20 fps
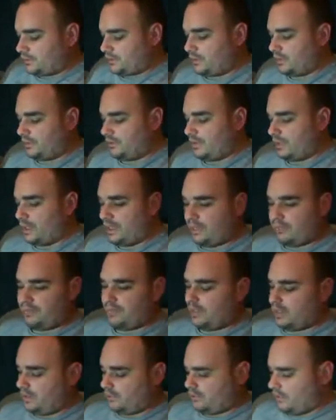So anyway,
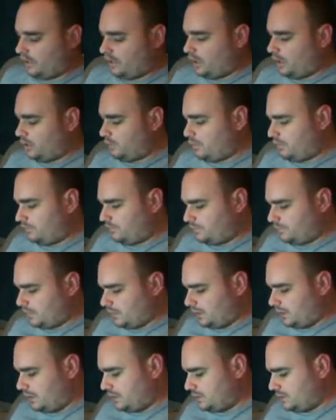I've cut it open,
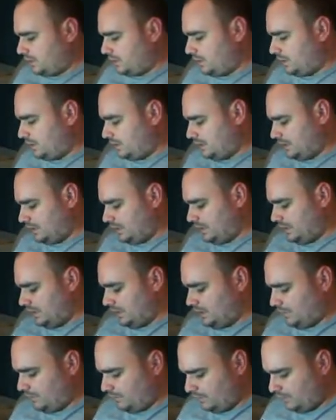so let's get in
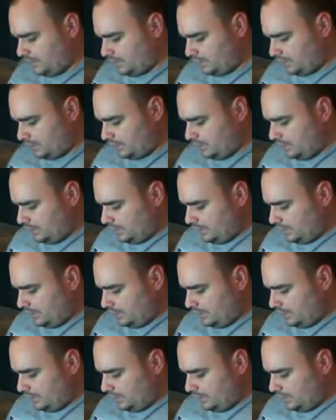there and have a look.